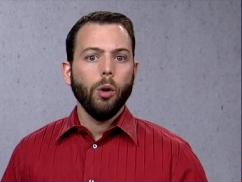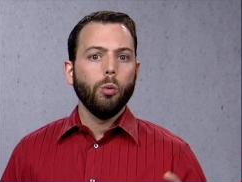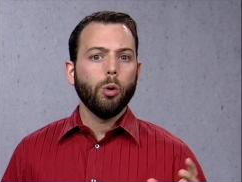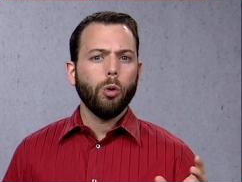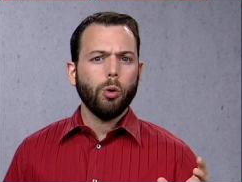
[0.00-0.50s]

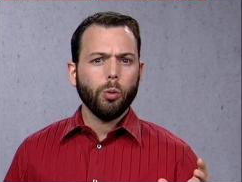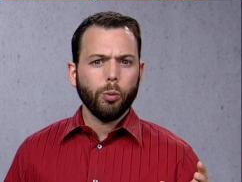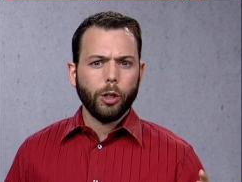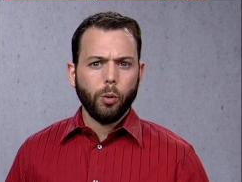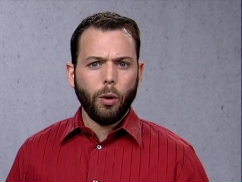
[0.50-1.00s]
will
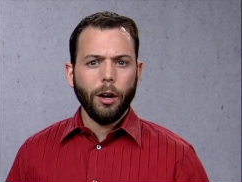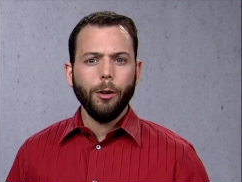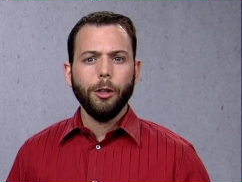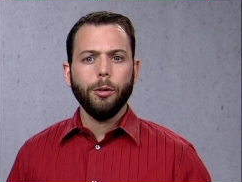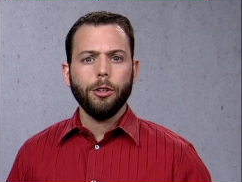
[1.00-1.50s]
require
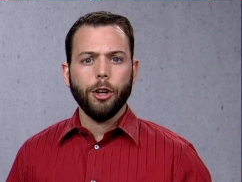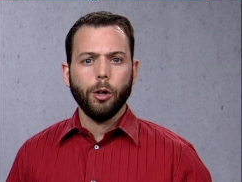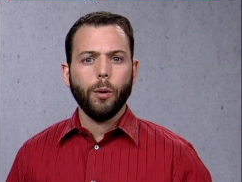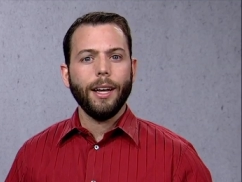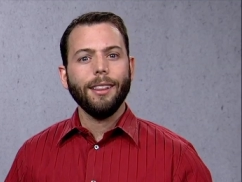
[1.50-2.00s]
you to
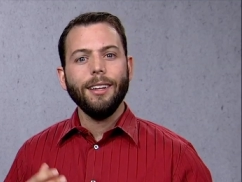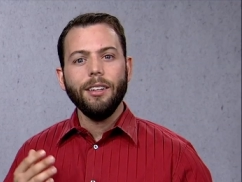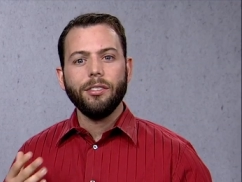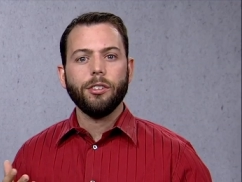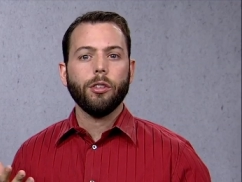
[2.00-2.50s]
know at
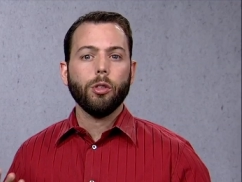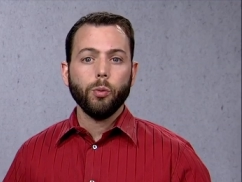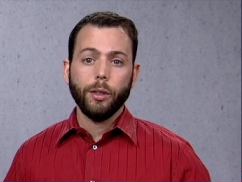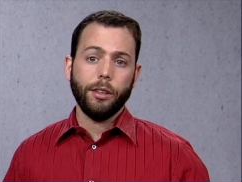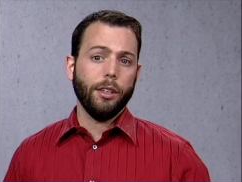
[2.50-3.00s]
least
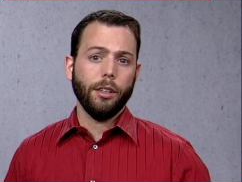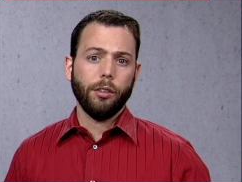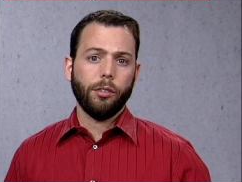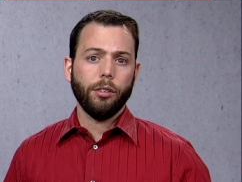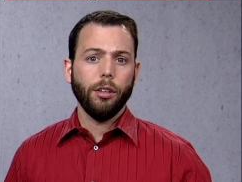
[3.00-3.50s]
three
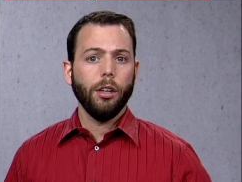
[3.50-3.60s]
things.